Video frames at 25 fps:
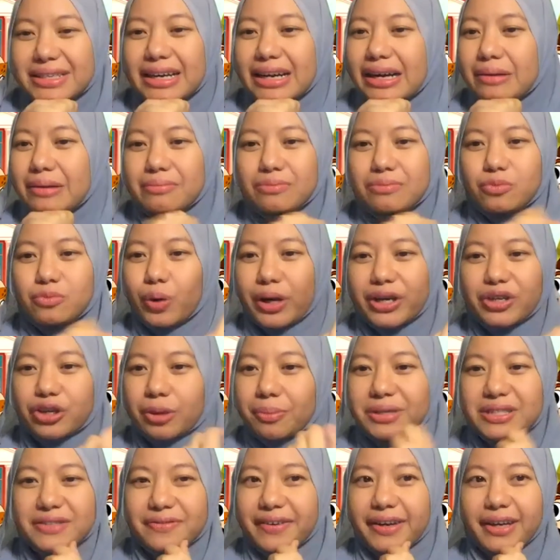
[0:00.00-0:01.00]
Um, one yeah.
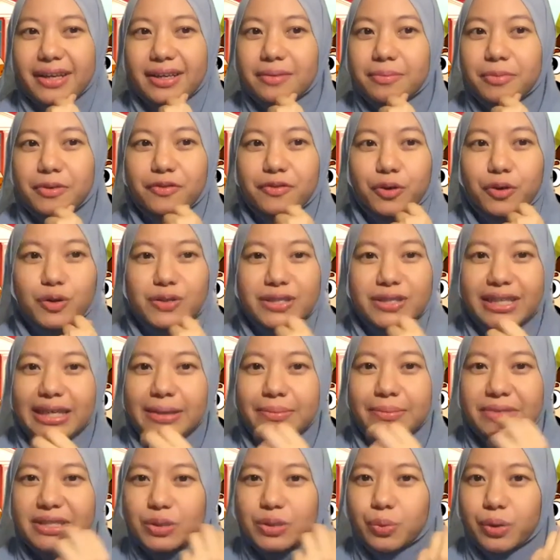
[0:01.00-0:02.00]
drop is fine. Before you
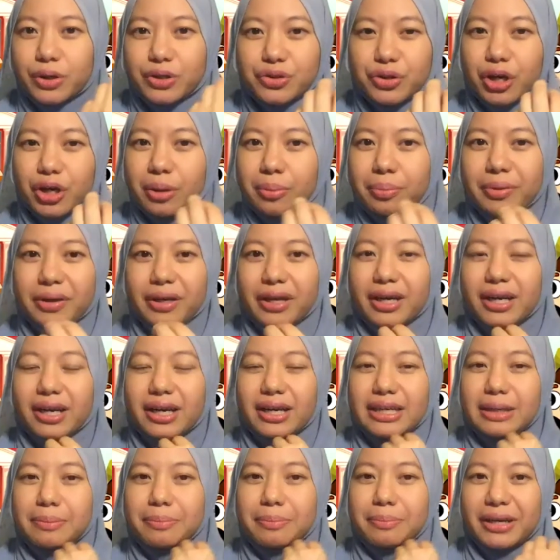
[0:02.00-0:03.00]
sleep, just one drop.
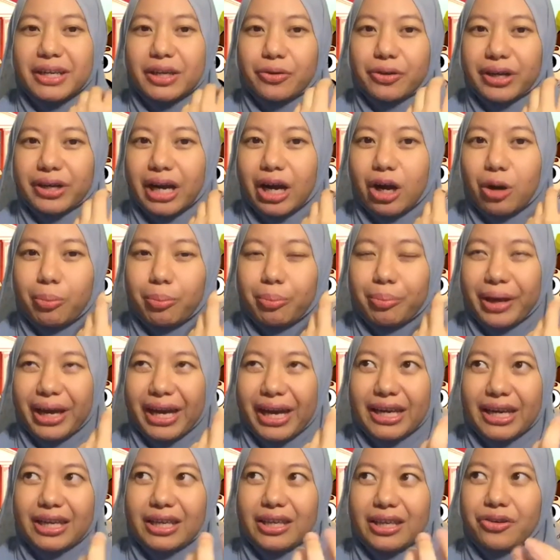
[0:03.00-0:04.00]
Uh, depending on how
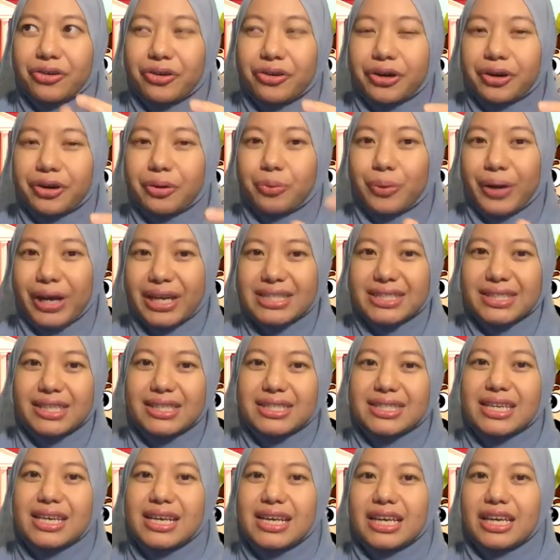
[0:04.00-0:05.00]
bad your wax is,
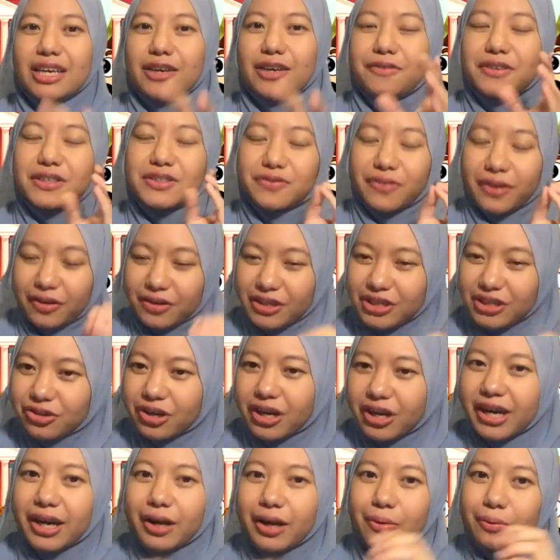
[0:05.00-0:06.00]
if it's very
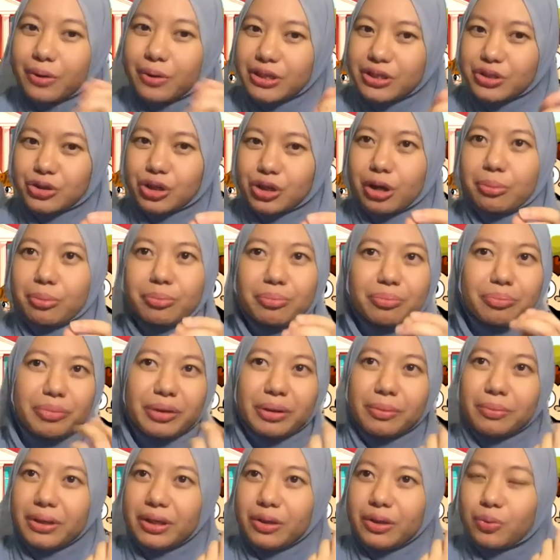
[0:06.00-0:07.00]
dry, one drop
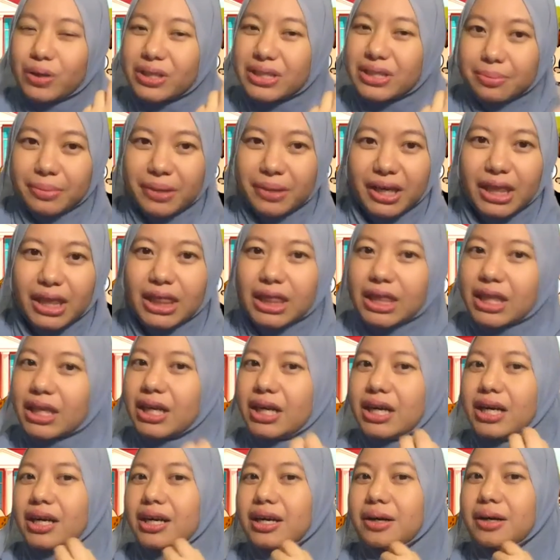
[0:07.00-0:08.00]
maybe once a month.
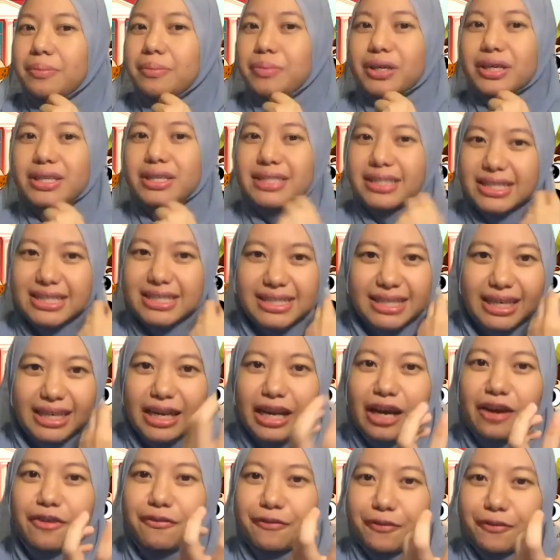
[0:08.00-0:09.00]
Uh, because it's
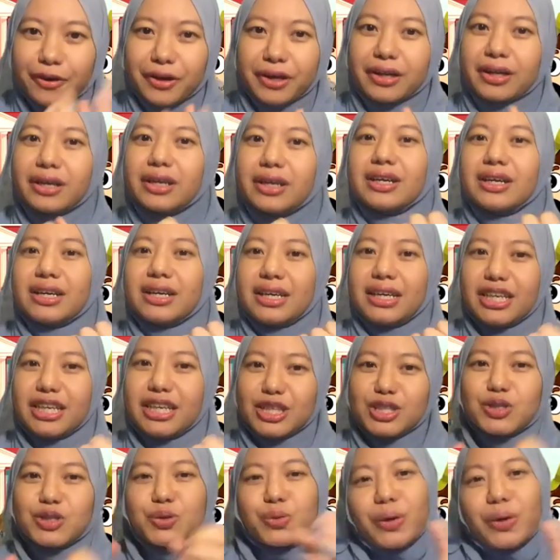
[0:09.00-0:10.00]
enough for
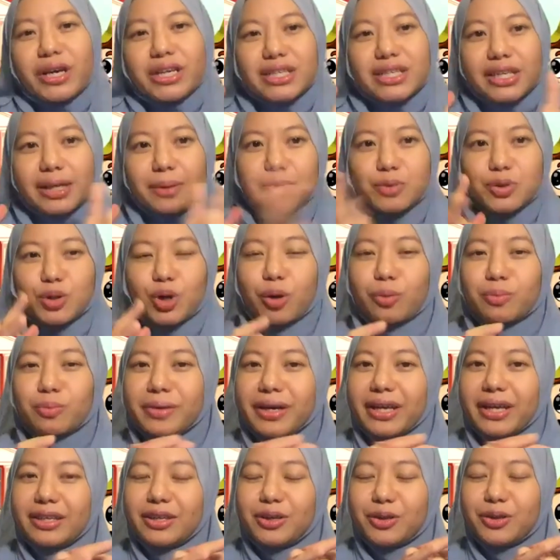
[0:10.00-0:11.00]
it to actually absorb.
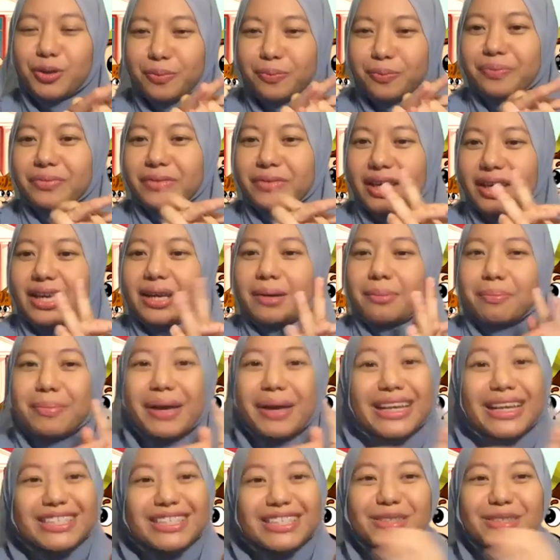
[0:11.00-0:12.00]
But you know,
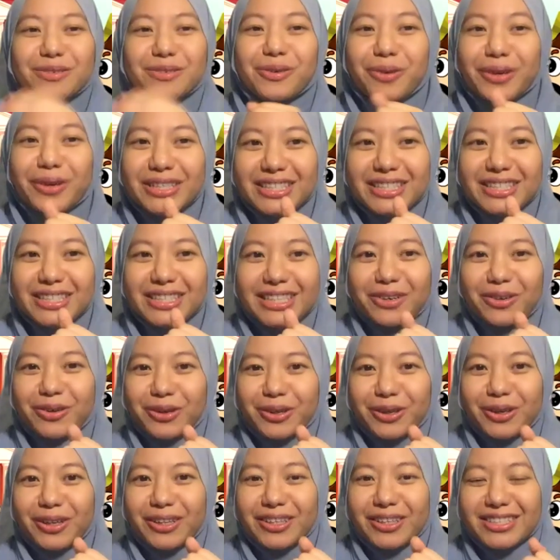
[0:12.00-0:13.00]
best is to go and see a
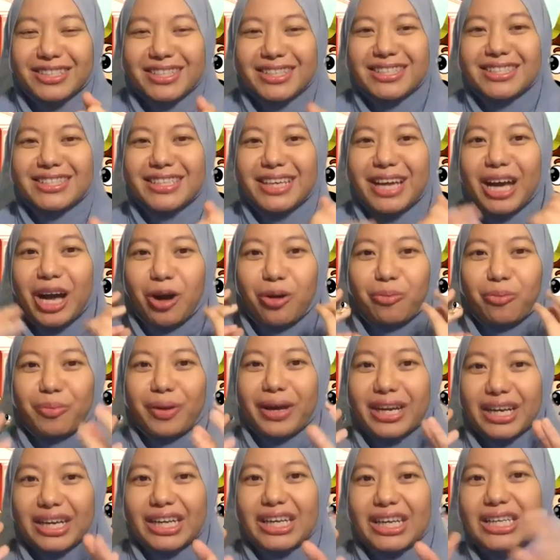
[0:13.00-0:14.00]
audiologist, see how
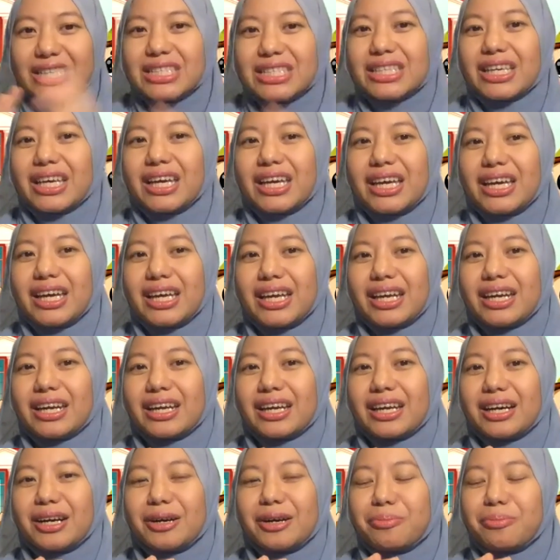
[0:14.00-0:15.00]
bad it is, and
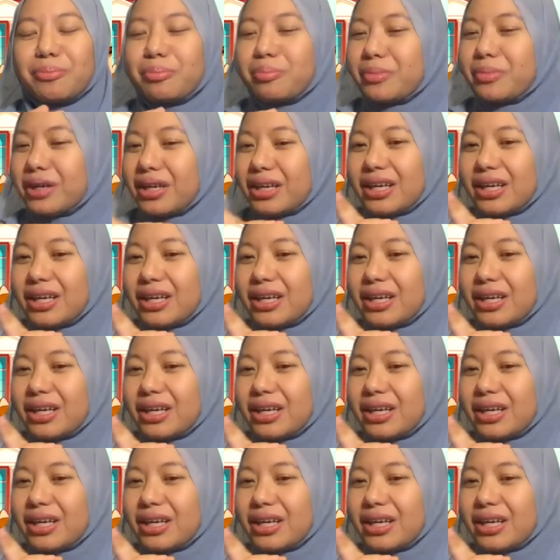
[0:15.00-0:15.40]
um,